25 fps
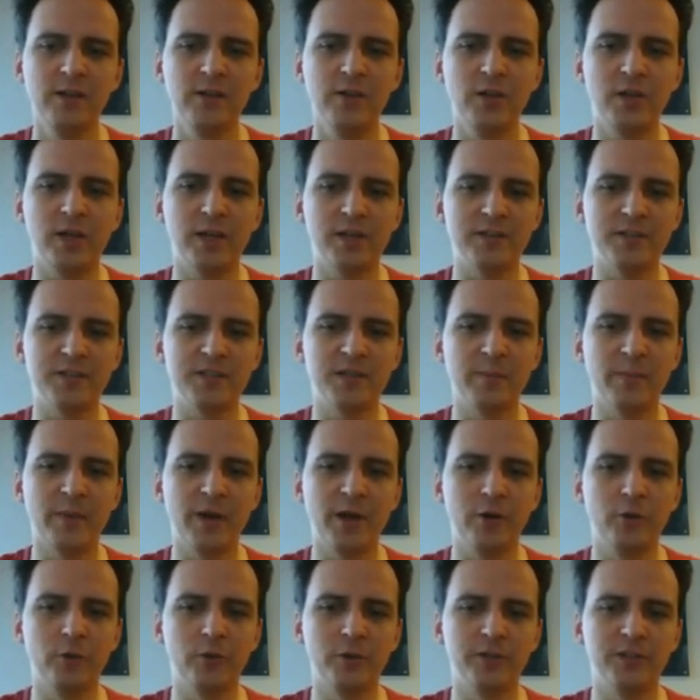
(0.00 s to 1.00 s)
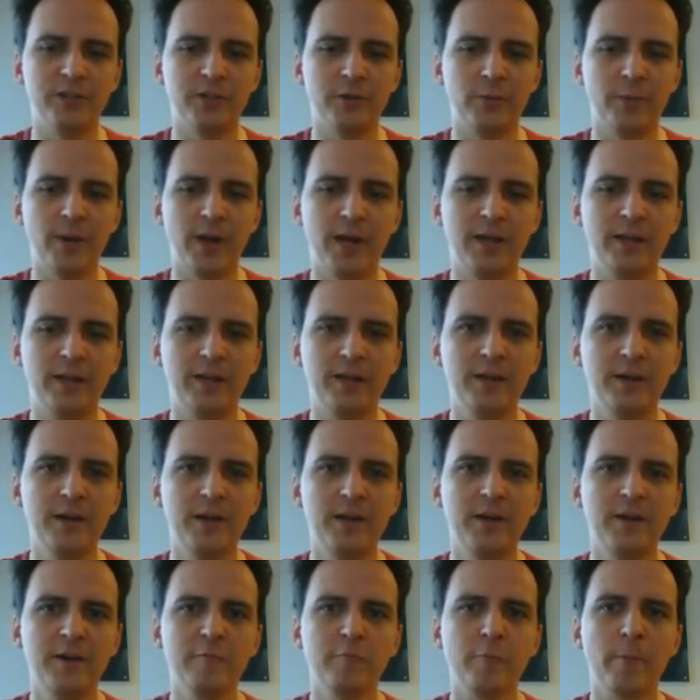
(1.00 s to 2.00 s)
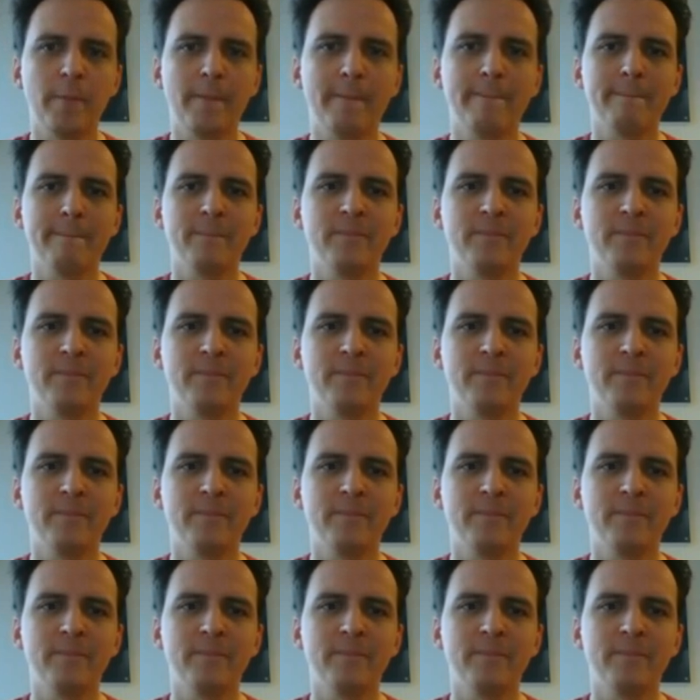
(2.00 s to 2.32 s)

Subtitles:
You can see my order right here.